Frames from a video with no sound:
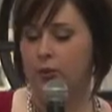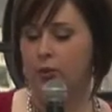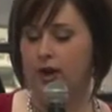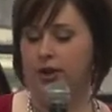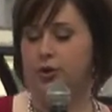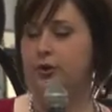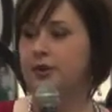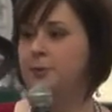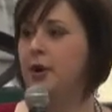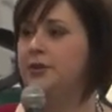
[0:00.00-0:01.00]
what your
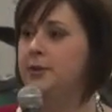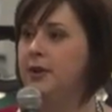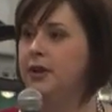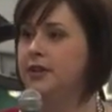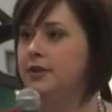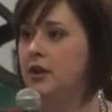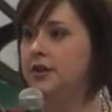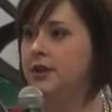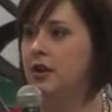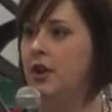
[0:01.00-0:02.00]
responsibilities are
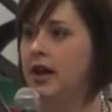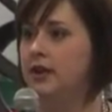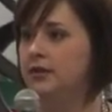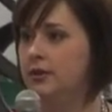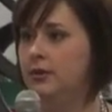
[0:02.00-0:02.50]
as a client,